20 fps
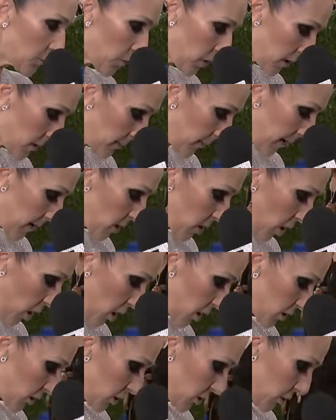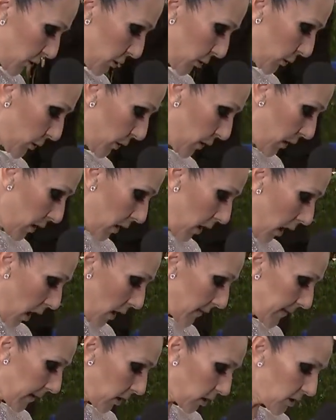to bring my card to,
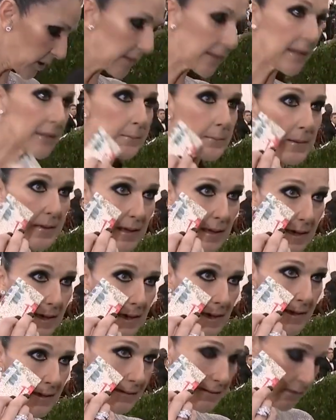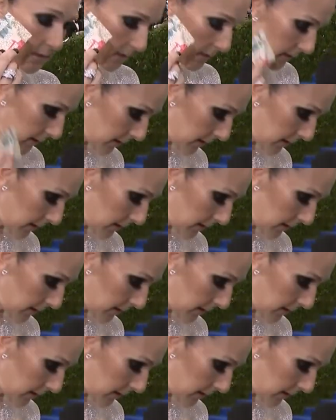are they gonna let me in? And then